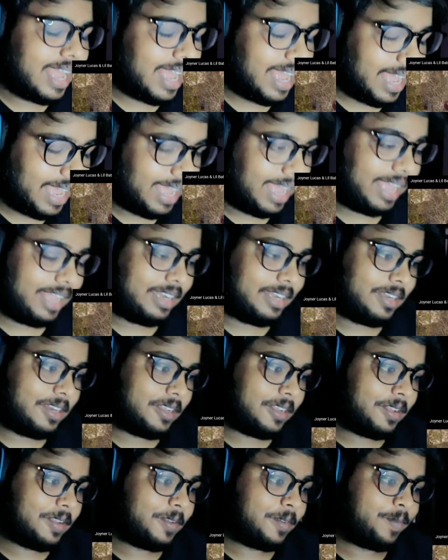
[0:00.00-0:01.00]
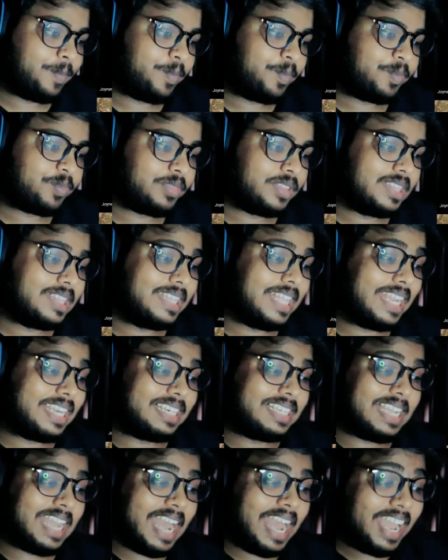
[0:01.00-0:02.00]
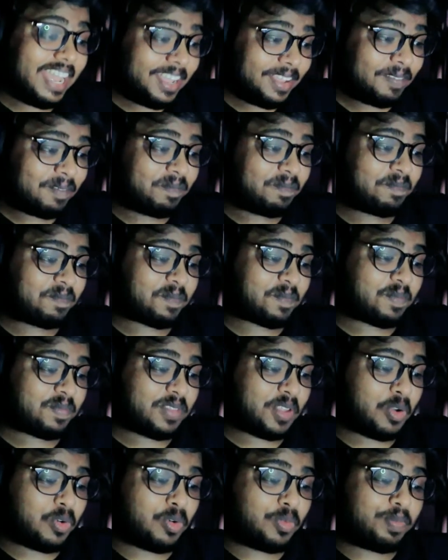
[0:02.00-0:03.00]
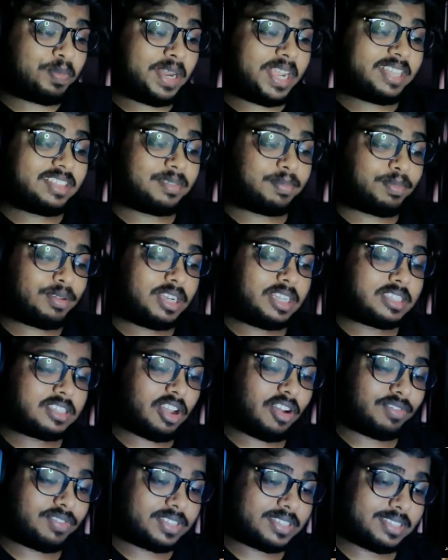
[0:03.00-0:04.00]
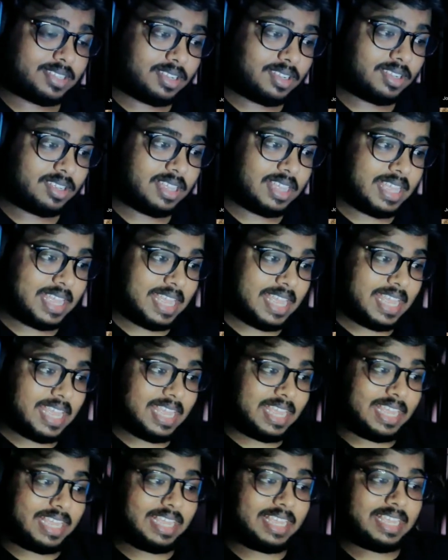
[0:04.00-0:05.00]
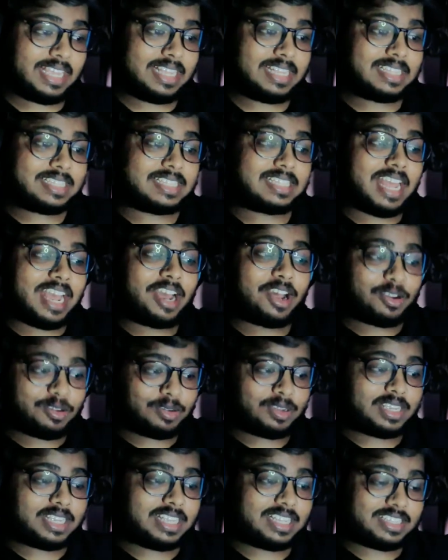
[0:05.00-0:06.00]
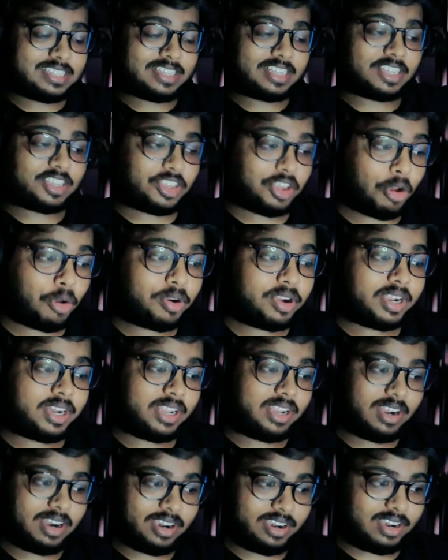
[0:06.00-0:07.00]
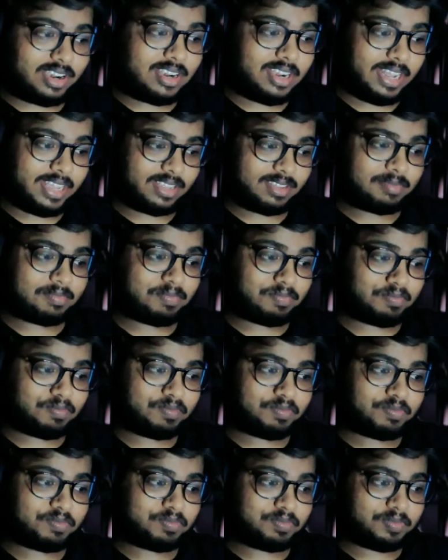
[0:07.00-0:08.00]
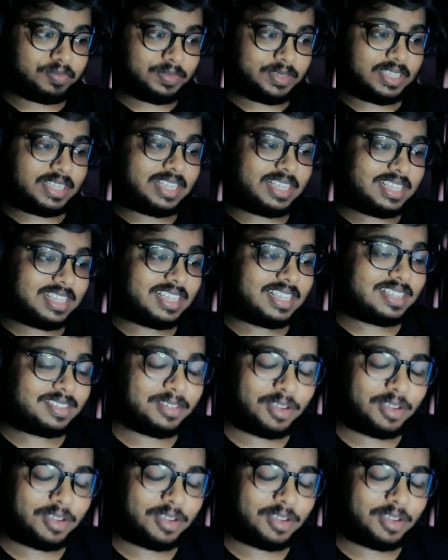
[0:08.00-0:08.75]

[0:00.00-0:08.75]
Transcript: and that guy who played the police officer, he is now his security guard. Like he.